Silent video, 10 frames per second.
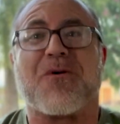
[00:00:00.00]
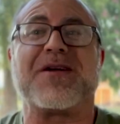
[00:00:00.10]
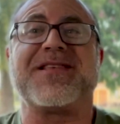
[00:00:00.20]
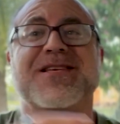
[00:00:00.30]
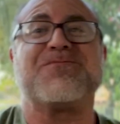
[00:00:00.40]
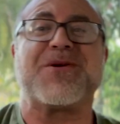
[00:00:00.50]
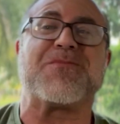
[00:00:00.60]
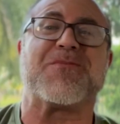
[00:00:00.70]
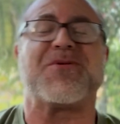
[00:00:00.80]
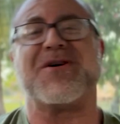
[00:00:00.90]
what these
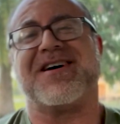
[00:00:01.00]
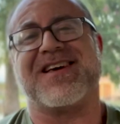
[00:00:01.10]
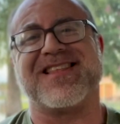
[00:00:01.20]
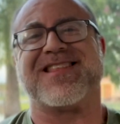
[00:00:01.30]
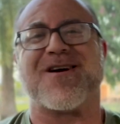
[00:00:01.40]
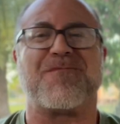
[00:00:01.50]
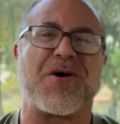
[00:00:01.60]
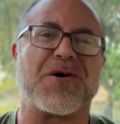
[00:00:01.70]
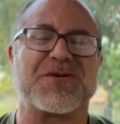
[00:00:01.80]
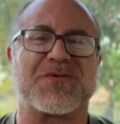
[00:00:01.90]
people put in their
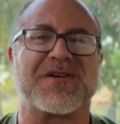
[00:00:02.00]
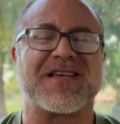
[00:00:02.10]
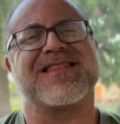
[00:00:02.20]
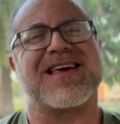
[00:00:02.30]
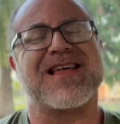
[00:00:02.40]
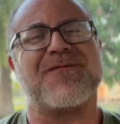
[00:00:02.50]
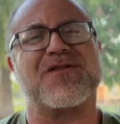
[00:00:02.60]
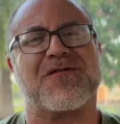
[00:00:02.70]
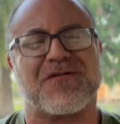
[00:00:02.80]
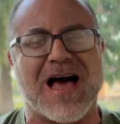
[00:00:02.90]
post was they left
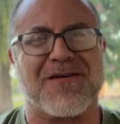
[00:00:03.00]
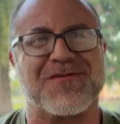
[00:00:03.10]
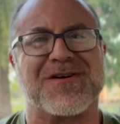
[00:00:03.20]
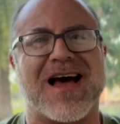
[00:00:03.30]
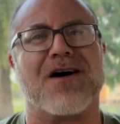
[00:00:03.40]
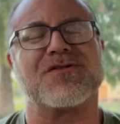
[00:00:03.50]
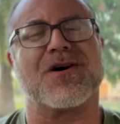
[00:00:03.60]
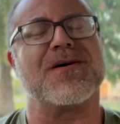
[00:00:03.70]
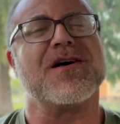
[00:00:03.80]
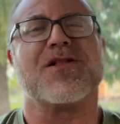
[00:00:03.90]
the flat foot out.
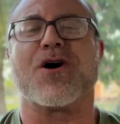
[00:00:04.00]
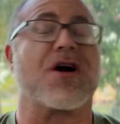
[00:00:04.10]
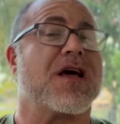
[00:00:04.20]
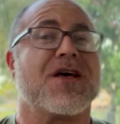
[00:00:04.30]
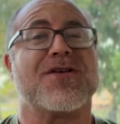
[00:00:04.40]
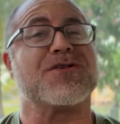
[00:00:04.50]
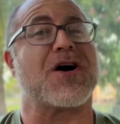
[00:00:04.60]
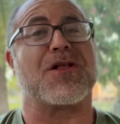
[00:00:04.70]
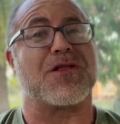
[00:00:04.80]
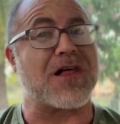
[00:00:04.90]
So look, there's a
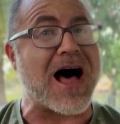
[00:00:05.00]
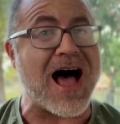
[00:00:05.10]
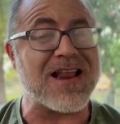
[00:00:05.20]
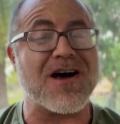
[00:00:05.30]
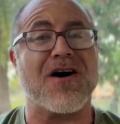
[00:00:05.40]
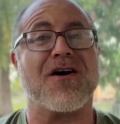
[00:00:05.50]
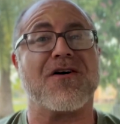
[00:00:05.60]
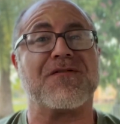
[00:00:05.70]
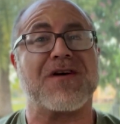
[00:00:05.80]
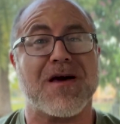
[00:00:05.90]
lot
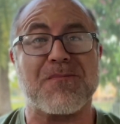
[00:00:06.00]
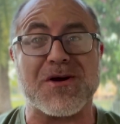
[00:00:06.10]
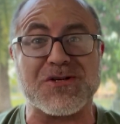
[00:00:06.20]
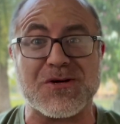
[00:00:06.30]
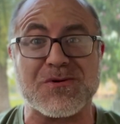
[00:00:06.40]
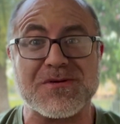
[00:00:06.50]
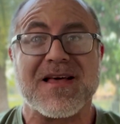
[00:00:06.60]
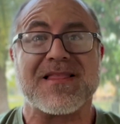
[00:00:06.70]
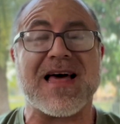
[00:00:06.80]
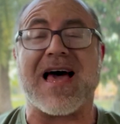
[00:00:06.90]
of hip issues
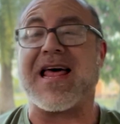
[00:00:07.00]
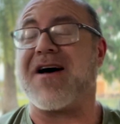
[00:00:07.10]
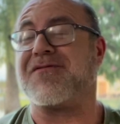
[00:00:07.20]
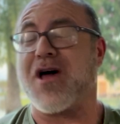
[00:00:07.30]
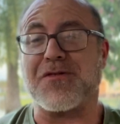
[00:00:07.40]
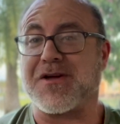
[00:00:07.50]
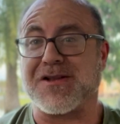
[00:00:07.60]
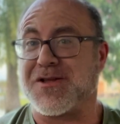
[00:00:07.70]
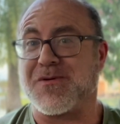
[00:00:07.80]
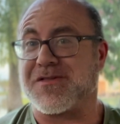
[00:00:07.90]
that have nothing to
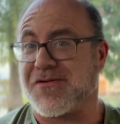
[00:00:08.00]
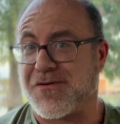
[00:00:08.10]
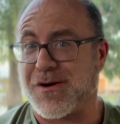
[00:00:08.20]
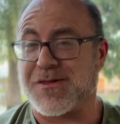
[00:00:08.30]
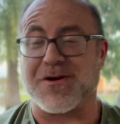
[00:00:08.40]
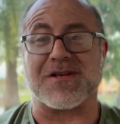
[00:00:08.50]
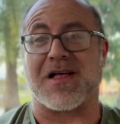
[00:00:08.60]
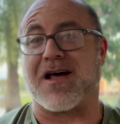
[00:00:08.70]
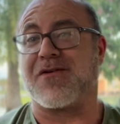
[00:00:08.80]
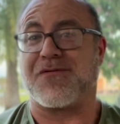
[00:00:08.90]
do with the foot. There's a
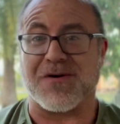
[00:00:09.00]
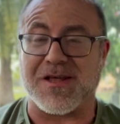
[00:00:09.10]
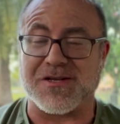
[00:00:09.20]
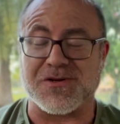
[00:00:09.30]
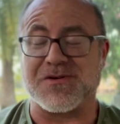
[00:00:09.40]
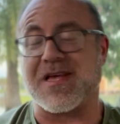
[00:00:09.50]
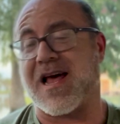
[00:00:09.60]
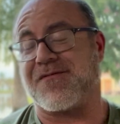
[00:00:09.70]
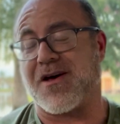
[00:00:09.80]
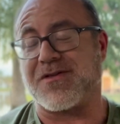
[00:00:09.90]
lot of foot issues that
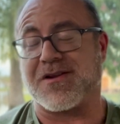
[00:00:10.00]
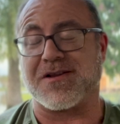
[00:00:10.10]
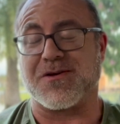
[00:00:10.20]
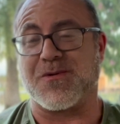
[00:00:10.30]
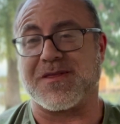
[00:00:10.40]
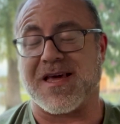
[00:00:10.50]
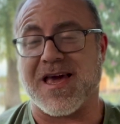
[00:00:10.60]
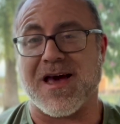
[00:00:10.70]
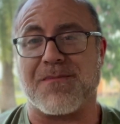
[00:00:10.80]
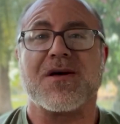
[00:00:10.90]
have nothing to do with the
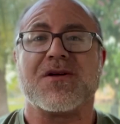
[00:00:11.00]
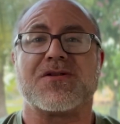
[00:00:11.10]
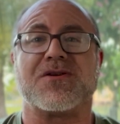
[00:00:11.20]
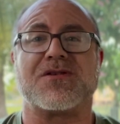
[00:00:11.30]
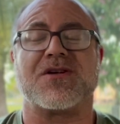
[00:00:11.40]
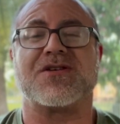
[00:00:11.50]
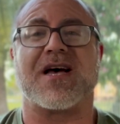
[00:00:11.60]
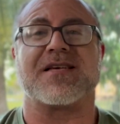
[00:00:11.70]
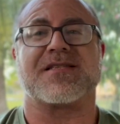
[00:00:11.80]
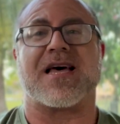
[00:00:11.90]
hip. To
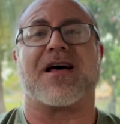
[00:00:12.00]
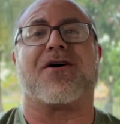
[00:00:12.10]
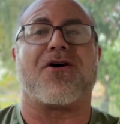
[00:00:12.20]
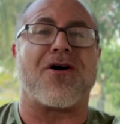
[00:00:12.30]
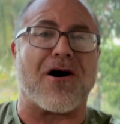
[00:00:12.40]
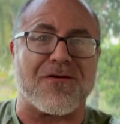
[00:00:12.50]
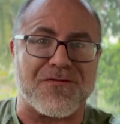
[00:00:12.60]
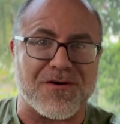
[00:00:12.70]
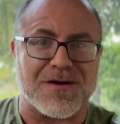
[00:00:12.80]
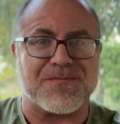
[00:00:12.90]
suggest that all
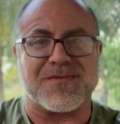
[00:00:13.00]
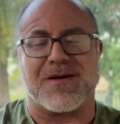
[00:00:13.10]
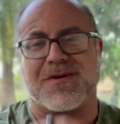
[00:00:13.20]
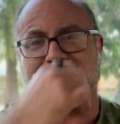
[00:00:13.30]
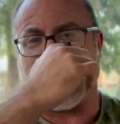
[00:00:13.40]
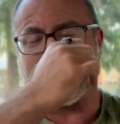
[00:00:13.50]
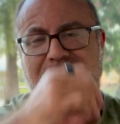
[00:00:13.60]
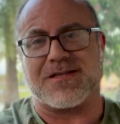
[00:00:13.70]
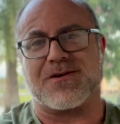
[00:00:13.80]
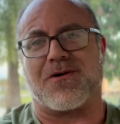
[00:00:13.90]
foot
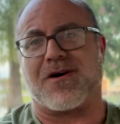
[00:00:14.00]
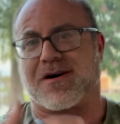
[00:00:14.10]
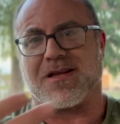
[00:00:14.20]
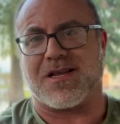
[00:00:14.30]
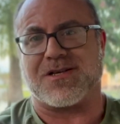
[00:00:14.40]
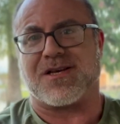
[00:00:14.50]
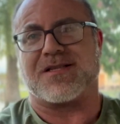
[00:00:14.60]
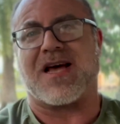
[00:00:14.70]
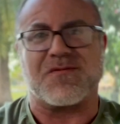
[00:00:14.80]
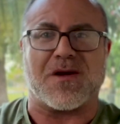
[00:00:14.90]
limitations or conditions
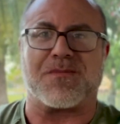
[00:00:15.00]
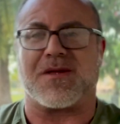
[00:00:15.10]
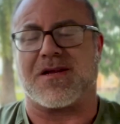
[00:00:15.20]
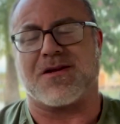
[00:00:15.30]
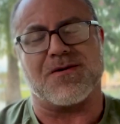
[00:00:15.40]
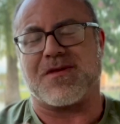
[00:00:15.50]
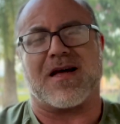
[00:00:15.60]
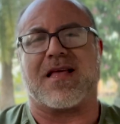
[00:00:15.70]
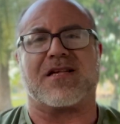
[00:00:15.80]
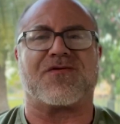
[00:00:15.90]
have something to do,
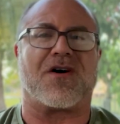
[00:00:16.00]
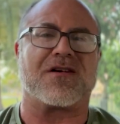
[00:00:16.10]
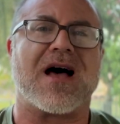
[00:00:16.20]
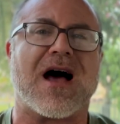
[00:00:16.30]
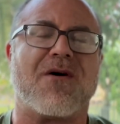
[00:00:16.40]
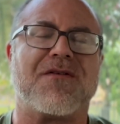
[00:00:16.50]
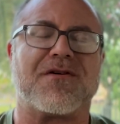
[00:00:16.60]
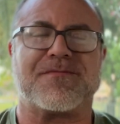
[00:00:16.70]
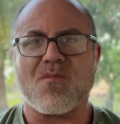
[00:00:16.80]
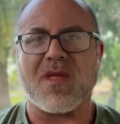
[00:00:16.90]
that's false.
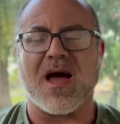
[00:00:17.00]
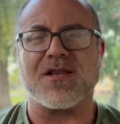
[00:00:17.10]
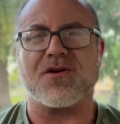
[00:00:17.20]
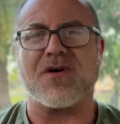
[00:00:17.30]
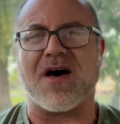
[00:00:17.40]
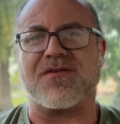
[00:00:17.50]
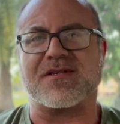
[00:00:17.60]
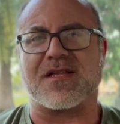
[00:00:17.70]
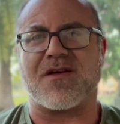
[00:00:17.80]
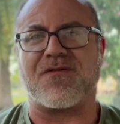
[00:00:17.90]
However, I do have a
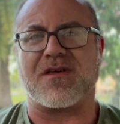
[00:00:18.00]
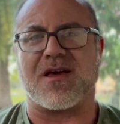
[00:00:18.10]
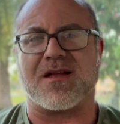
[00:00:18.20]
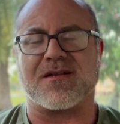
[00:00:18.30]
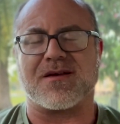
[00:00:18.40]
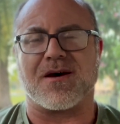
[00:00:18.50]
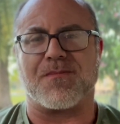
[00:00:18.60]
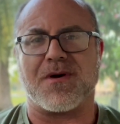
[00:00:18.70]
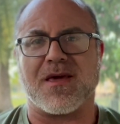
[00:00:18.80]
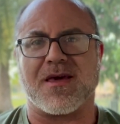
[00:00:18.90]
significant
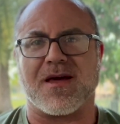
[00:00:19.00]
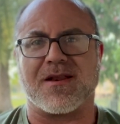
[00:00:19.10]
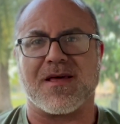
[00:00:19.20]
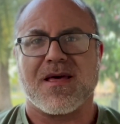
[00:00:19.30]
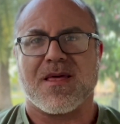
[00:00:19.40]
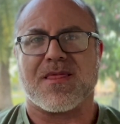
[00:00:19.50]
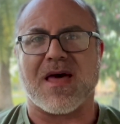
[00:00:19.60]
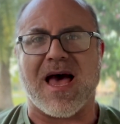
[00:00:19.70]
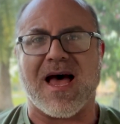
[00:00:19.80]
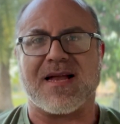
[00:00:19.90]
opinion
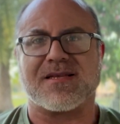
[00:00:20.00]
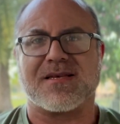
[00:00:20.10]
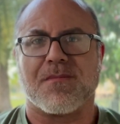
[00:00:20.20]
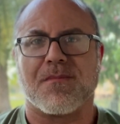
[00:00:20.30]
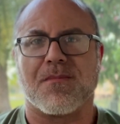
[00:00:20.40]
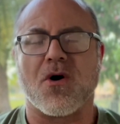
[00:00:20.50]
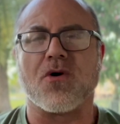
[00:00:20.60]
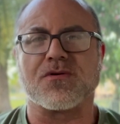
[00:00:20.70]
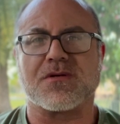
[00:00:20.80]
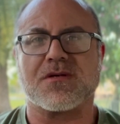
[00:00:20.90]
that
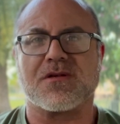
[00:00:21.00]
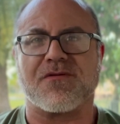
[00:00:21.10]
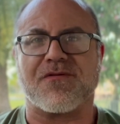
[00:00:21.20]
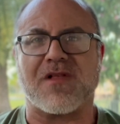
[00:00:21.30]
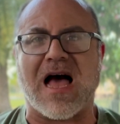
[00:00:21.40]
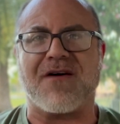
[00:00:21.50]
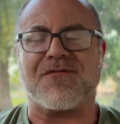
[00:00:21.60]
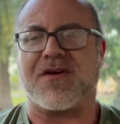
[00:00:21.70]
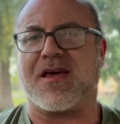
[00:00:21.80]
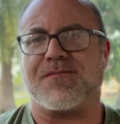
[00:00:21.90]
most flat
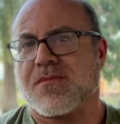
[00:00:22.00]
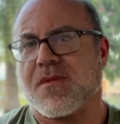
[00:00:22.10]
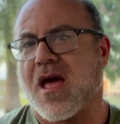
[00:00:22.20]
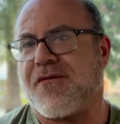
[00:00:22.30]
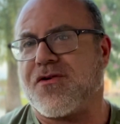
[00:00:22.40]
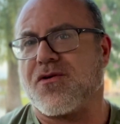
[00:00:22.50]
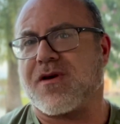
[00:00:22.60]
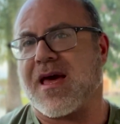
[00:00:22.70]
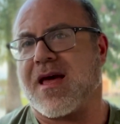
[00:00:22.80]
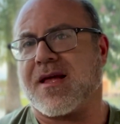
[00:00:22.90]
feet, if you
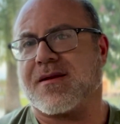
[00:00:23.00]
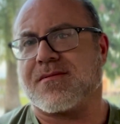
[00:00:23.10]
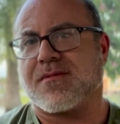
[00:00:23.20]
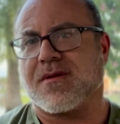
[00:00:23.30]
can,